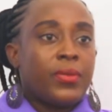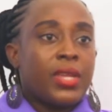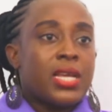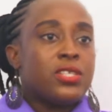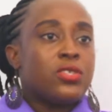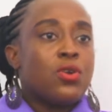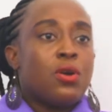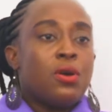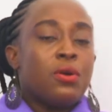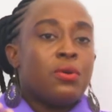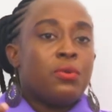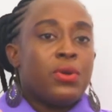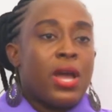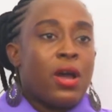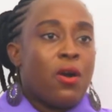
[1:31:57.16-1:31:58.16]
it's
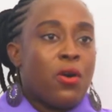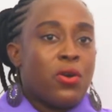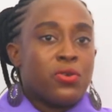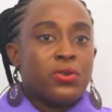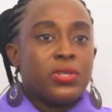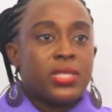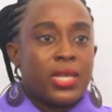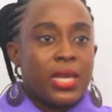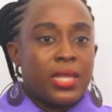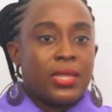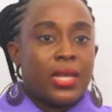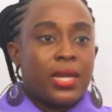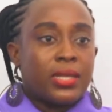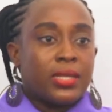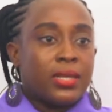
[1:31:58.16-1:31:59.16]
not, we are all not saying
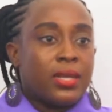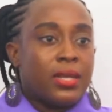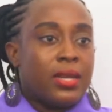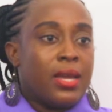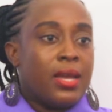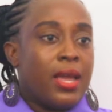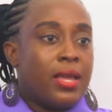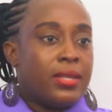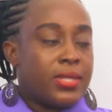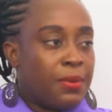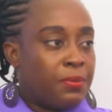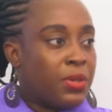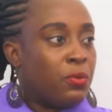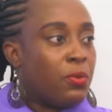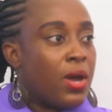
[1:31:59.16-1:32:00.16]
that
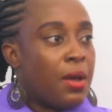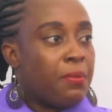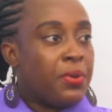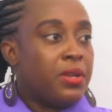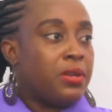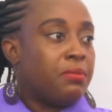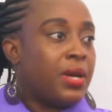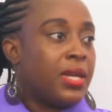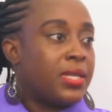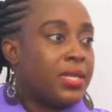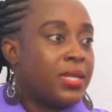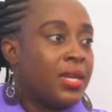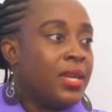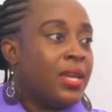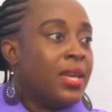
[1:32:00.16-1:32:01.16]
something will happen,
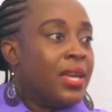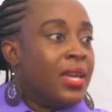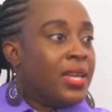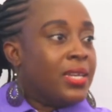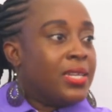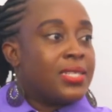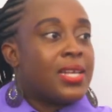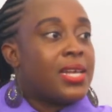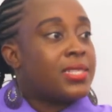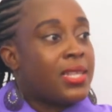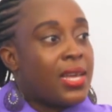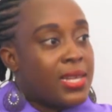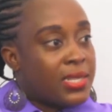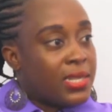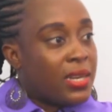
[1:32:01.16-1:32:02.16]
but
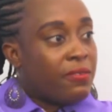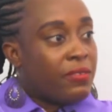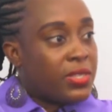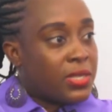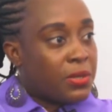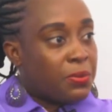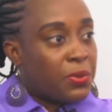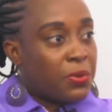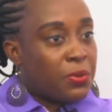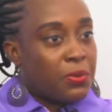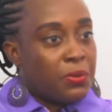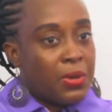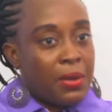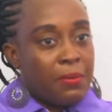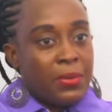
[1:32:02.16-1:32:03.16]
disaster is
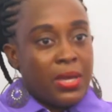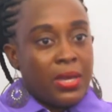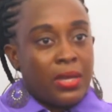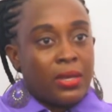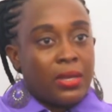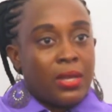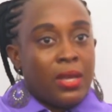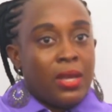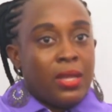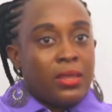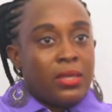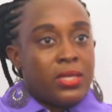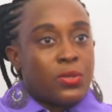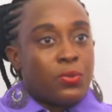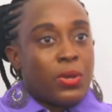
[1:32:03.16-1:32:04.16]
inevitable. I mean,
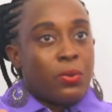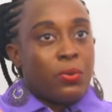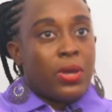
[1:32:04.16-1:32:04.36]
this week